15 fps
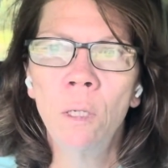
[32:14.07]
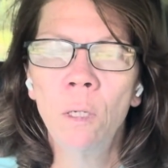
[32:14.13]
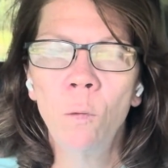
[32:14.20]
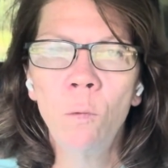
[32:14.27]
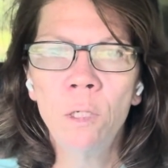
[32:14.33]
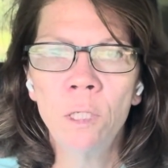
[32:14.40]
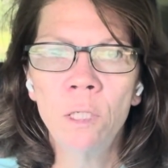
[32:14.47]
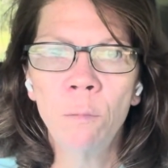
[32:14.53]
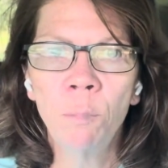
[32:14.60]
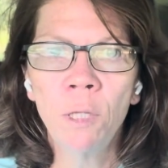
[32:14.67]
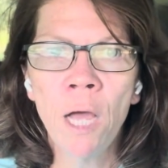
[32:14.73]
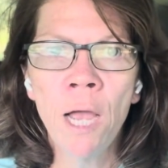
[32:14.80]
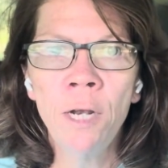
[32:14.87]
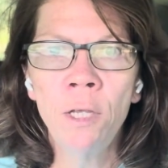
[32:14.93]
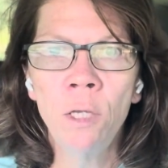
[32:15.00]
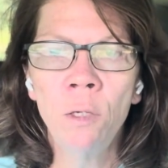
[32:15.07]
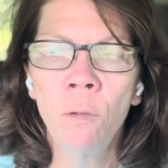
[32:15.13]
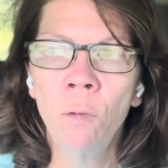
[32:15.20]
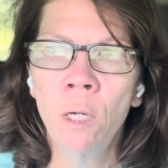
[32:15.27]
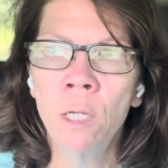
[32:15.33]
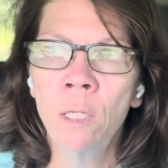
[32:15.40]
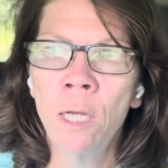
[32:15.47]
wouldn't apply to
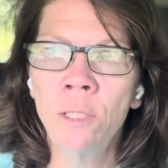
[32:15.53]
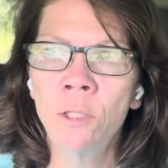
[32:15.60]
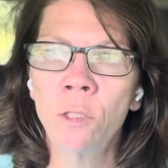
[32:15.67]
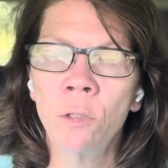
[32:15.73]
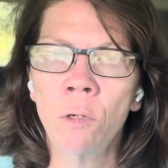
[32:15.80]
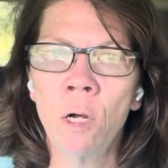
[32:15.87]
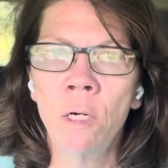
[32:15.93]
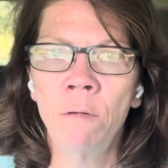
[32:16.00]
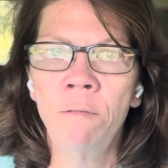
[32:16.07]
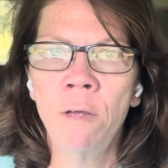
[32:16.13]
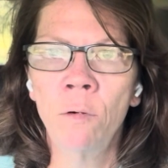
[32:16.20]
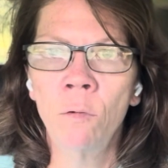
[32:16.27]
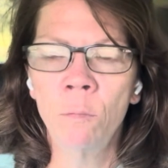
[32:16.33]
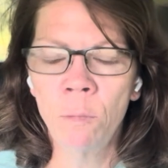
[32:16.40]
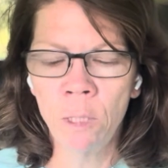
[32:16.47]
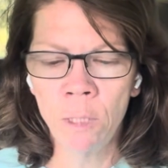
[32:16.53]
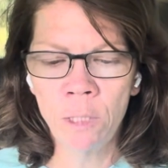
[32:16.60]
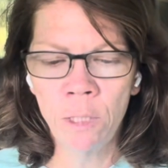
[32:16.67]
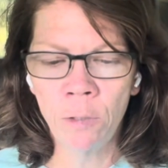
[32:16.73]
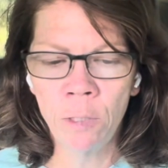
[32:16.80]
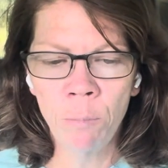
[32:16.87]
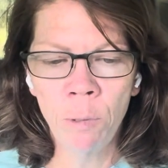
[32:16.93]
you unless you're on a federal
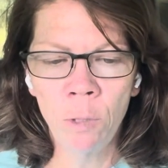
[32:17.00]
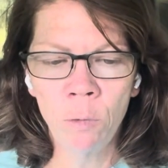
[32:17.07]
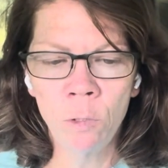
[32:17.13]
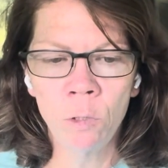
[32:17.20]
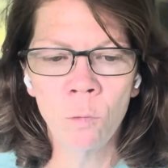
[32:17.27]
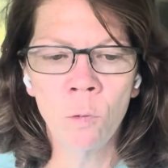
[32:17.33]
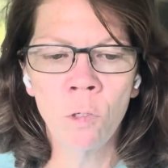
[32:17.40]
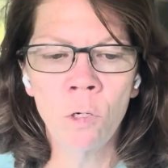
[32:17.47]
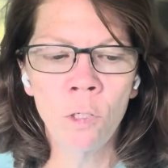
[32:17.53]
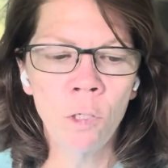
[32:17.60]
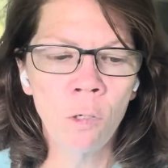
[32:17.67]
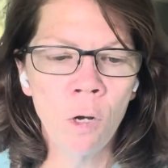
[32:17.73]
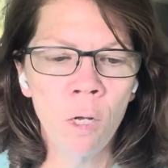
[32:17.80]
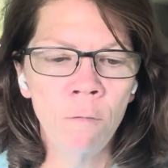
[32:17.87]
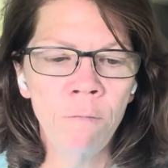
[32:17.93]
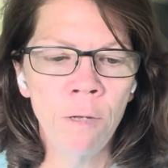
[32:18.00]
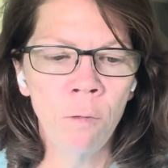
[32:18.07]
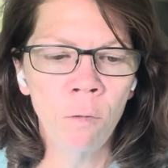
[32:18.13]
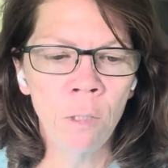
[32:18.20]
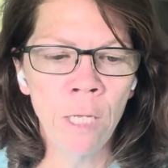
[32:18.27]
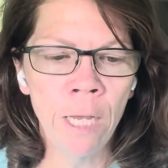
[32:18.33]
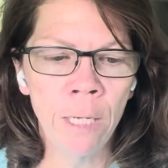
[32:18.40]
military post or you're on
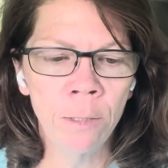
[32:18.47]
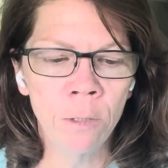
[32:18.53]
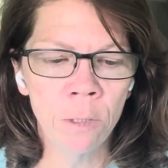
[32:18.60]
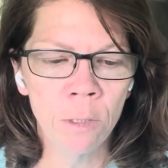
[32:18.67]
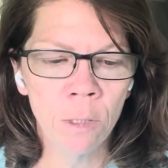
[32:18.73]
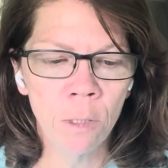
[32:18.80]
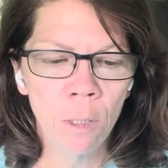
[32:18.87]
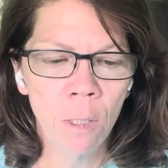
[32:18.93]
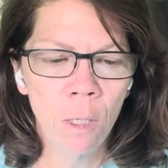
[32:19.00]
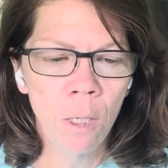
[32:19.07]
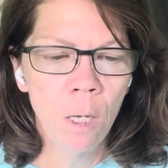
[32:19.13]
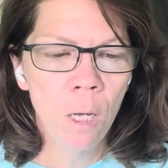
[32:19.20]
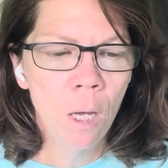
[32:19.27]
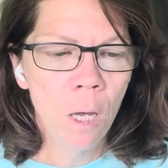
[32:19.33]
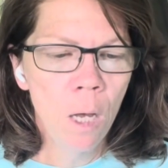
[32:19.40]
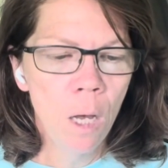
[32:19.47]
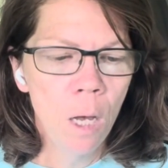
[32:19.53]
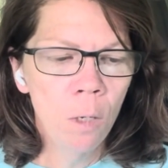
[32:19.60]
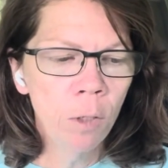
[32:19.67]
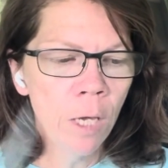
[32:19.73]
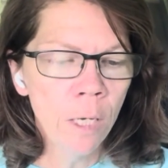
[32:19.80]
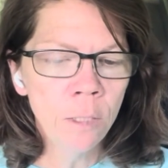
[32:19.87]
federal lands.
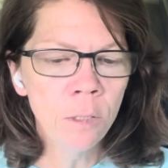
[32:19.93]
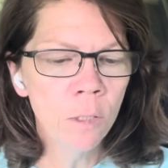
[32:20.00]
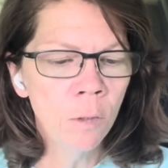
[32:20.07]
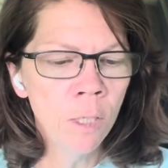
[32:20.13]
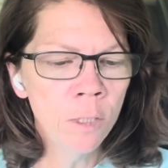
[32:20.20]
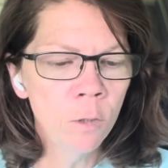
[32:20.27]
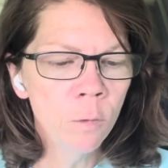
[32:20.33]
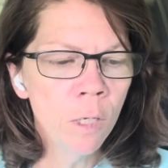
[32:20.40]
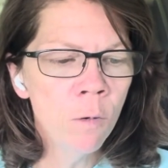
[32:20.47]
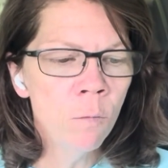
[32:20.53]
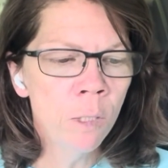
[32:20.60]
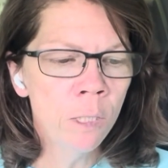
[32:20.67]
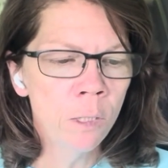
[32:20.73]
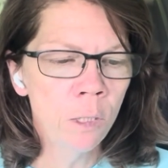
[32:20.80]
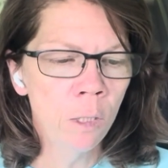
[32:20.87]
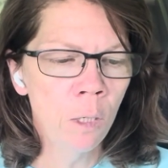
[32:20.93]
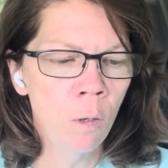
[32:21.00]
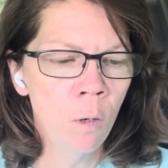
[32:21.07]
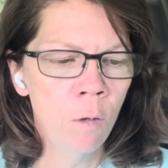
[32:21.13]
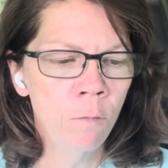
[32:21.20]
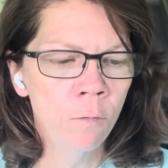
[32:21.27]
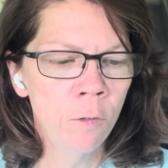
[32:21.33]
Okay, so that's what I wanted to
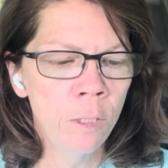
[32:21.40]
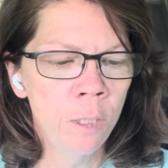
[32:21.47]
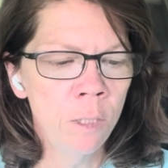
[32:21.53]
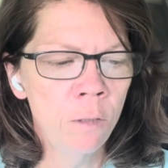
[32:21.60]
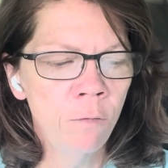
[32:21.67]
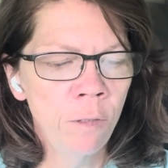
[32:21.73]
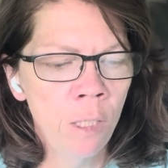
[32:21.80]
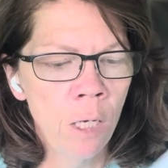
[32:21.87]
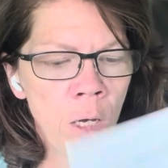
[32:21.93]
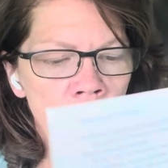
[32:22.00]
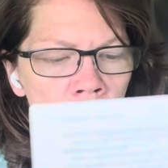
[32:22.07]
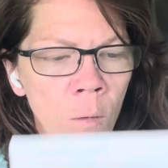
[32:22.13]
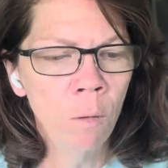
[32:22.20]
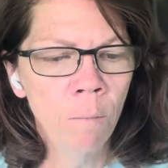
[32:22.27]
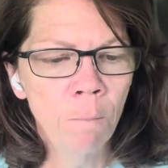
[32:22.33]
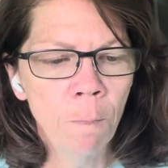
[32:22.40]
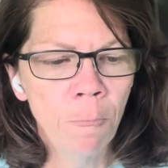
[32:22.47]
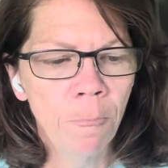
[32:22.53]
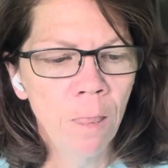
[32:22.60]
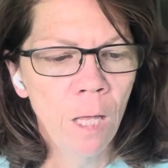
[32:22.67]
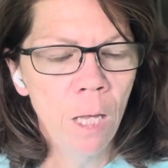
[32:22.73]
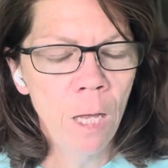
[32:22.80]
go over in this video.
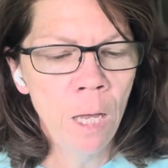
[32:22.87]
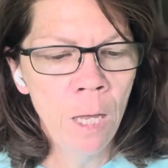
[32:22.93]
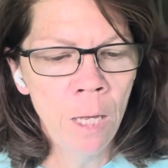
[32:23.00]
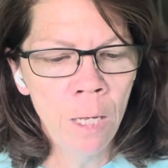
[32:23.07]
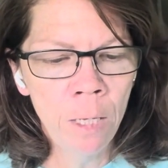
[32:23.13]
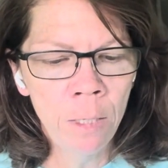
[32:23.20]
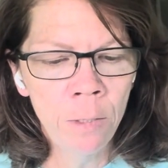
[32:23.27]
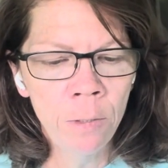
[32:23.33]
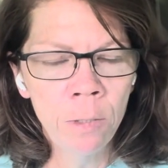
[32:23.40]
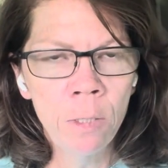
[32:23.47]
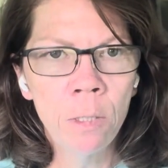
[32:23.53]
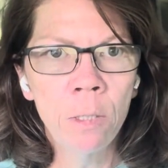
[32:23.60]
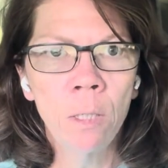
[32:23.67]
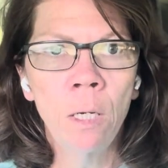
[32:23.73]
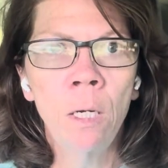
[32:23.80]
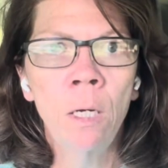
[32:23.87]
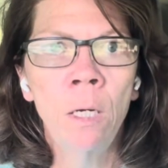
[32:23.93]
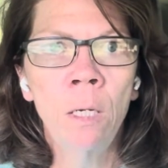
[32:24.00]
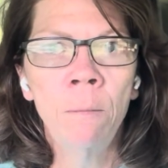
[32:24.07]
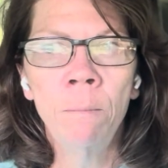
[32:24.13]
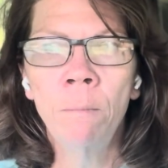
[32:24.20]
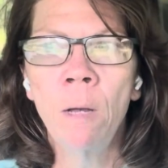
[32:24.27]
And
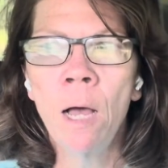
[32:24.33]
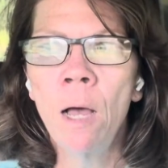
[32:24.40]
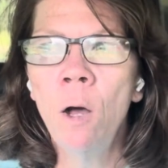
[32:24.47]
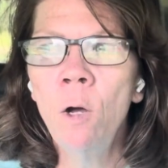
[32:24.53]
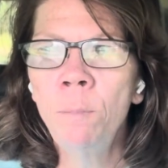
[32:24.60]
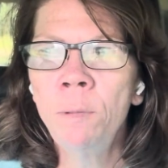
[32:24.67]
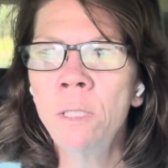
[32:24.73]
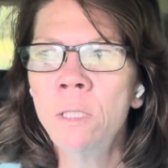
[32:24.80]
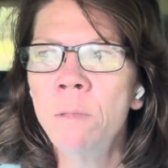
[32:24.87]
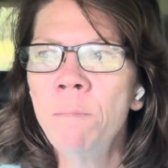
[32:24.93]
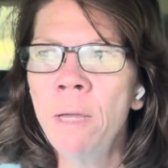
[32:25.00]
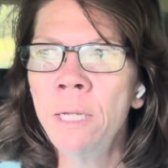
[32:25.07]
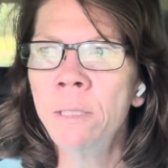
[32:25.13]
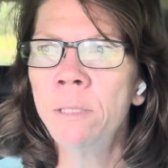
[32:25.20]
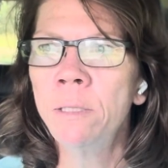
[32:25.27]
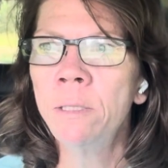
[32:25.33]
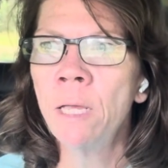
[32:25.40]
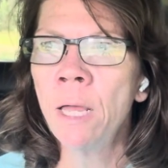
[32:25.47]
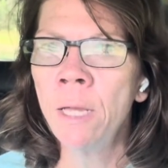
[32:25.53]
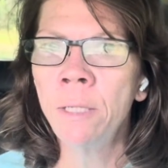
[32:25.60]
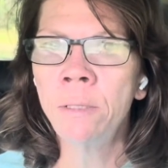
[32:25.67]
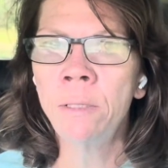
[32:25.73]
I hope this made
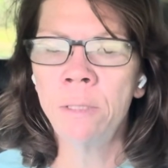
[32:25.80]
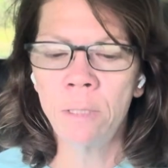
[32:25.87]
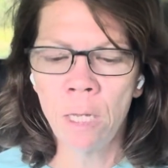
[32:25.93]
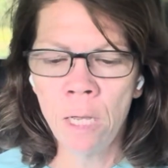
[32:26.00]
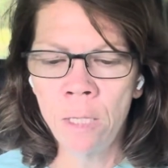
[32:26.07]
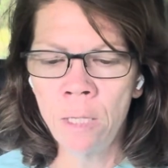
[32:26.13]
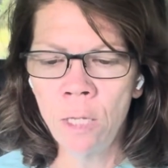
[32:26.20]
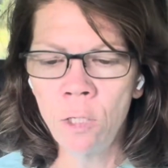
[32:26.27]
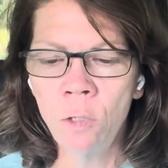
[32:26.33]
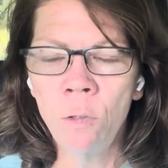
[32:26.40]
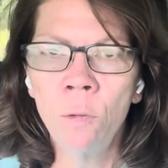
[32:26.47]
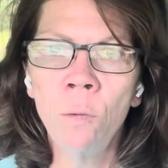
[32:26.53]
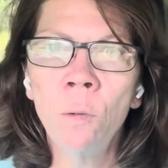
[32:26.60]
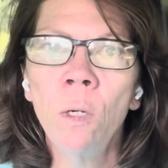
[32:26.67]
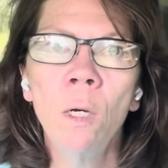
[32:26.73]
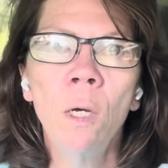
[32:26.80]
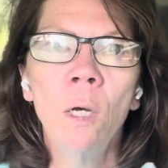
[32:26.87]
sense, and that you